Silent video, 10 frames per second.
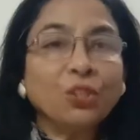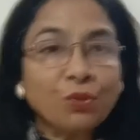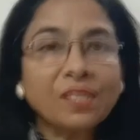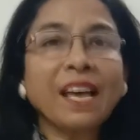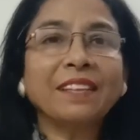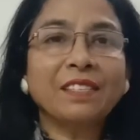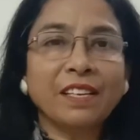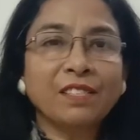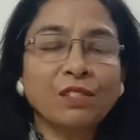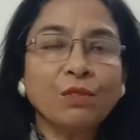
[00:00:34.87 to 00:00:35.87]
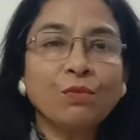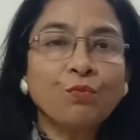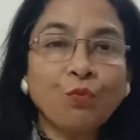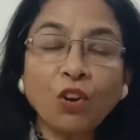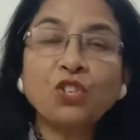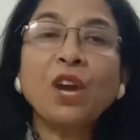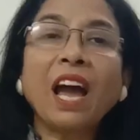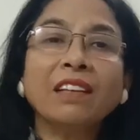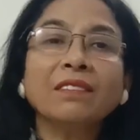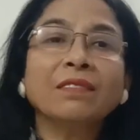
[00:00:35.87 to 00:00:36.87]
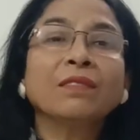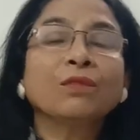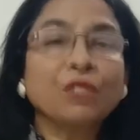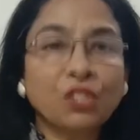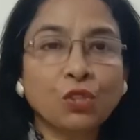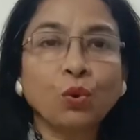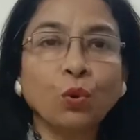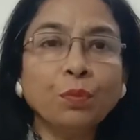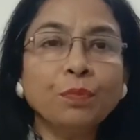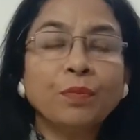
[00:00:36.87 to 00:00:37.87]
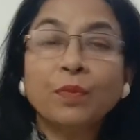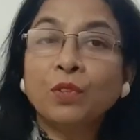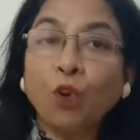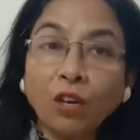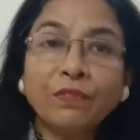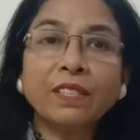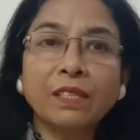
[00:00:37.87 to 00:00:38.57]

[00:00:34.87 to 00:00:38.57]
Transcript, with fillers: Use sanitizer, wash your hand with soap, not